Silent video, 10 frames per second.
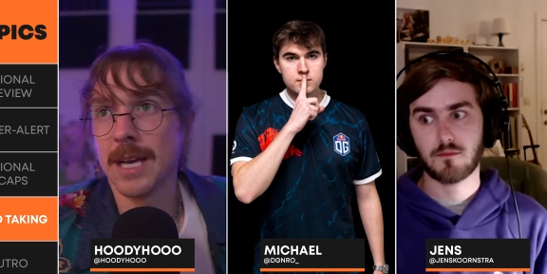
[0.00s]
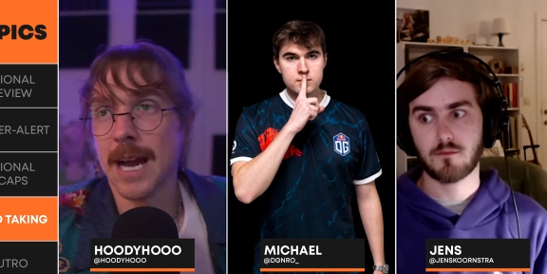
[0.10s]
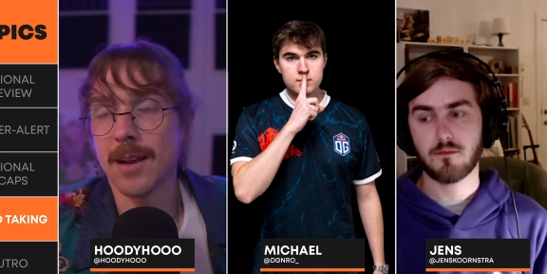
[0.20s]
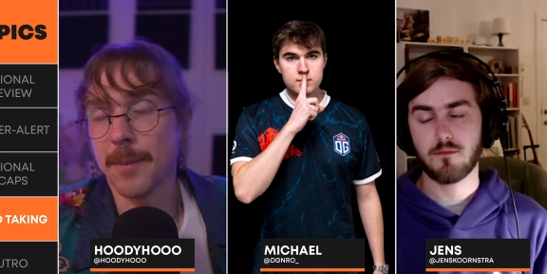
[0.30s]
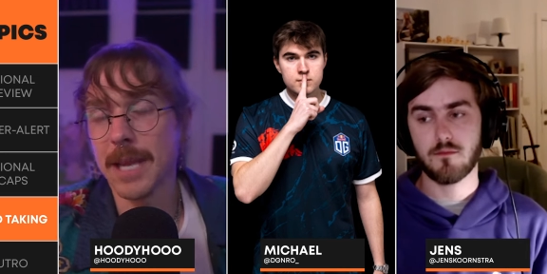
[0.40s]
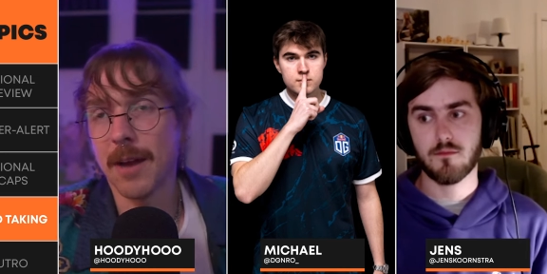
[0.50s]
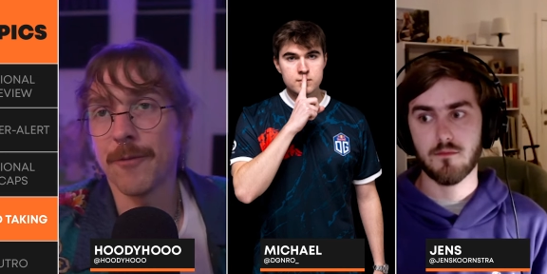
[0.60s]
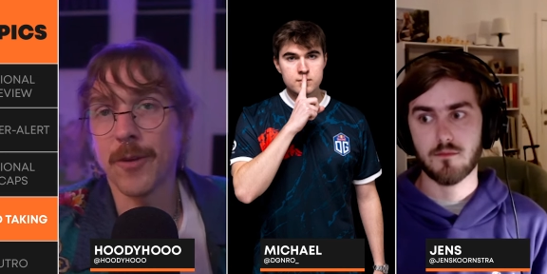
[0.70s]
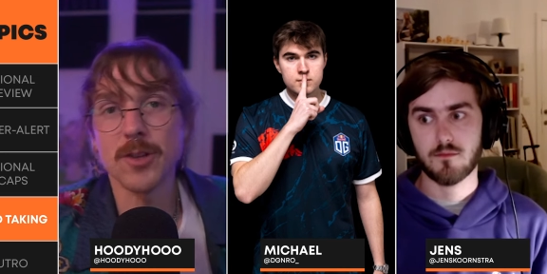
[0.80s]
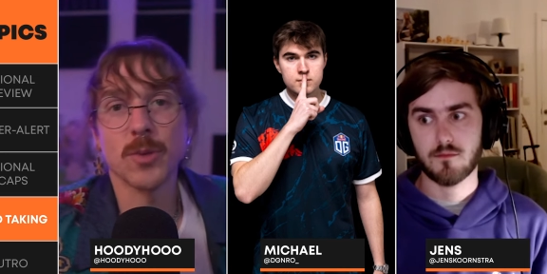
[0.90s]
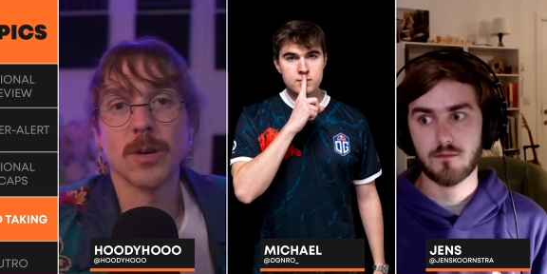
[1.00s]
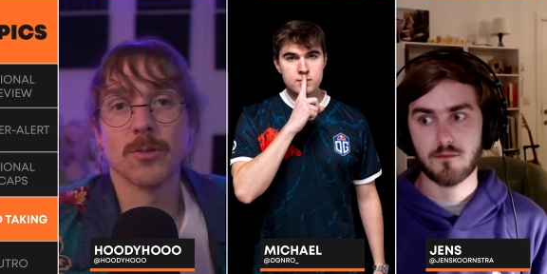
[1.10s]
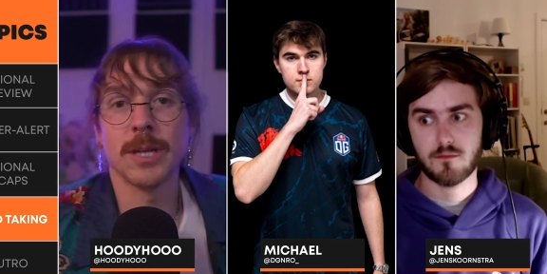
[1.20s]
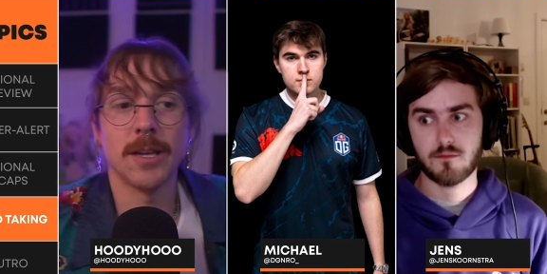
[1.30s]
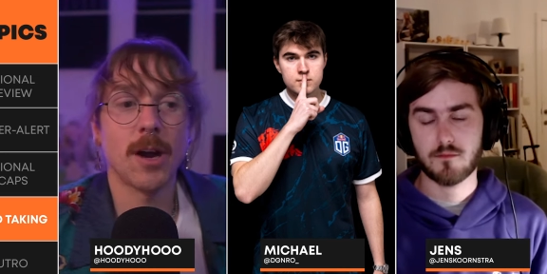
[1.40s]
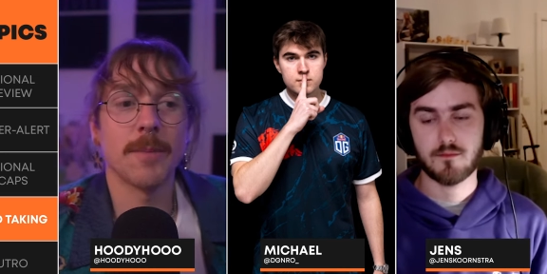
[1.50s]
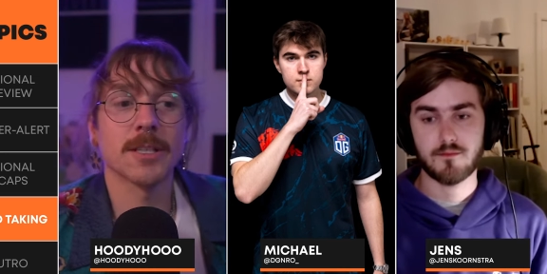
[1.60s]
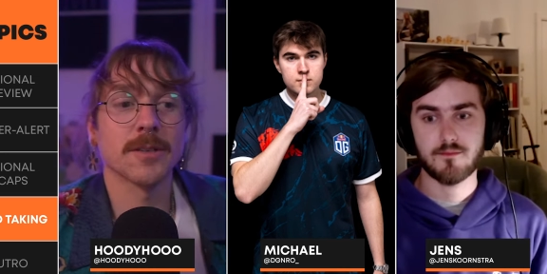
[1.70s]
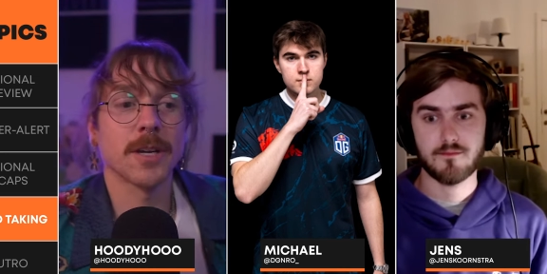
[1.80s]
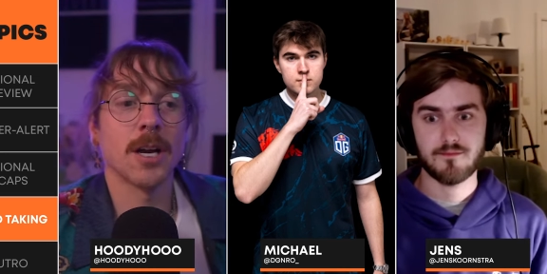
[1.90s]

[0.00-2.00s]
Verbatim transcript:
Speaker 1: I, I, mean, uh, first we don't really know how much a,